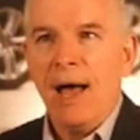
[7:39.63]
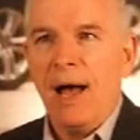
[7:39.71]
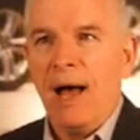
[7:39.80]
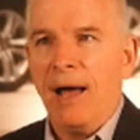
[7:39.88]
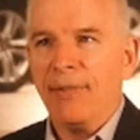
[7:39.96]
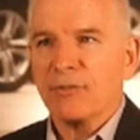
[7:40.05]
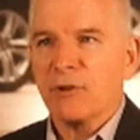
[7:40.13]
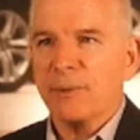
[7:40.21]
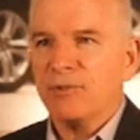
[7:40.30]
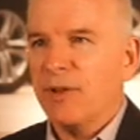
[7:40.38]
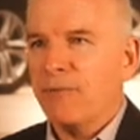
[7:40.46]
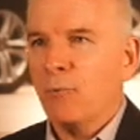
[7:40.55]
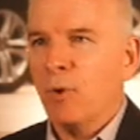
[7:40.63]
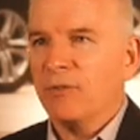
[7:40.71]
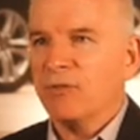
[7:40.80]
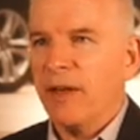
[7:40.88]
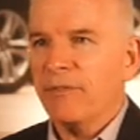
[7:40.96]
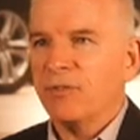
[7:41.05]
That's going to be
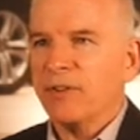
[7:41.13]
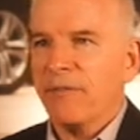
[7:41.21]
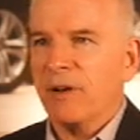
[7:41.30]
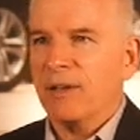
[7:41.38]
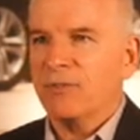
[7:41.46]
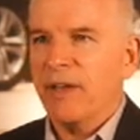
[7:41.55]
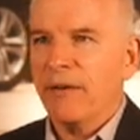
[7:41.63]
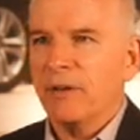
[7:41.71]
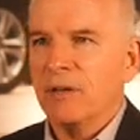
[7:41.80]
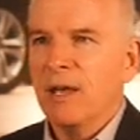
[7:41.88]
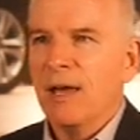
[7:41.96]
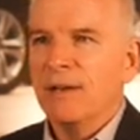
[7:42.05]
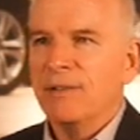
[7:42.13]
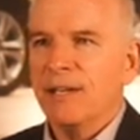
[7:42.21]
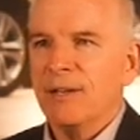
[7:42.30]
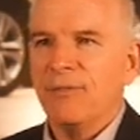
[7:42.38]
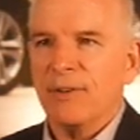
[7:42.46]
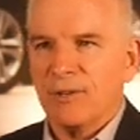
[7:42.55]

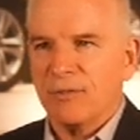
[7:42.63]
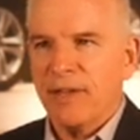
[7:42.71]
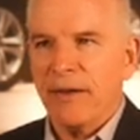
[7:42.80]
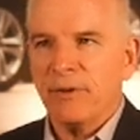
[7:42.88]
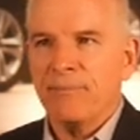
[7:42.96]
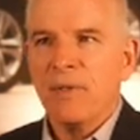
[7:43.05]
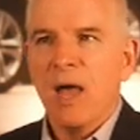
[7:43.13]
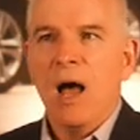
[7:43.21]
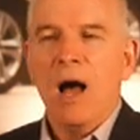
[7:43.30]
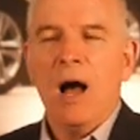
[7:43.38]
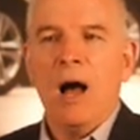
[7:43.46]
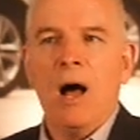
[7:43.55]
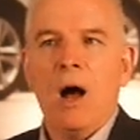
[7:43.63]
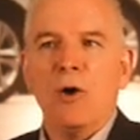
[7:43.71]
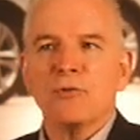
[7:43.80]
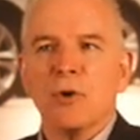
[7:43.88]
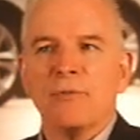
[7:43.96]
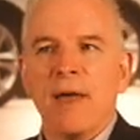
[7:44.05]
717-787-1057.
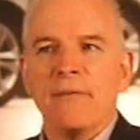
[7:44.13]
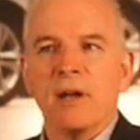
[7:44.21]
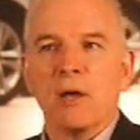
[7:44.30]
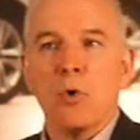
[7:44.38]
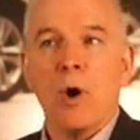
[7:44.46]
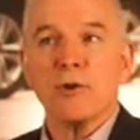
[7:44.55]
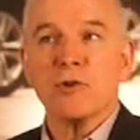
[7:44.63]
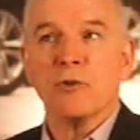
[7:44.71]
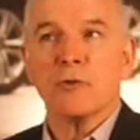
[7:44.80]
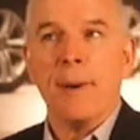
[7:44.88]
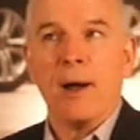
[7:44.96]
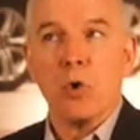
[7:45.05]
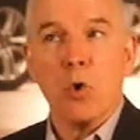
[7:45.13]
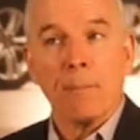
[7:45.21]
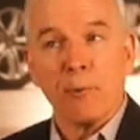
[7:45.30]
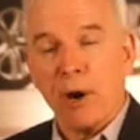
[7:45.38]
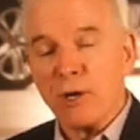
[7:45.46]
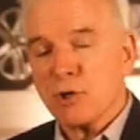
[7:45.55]
Also, if you have any questions about
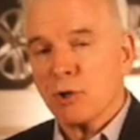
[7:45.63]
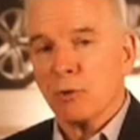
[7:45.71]
corporation or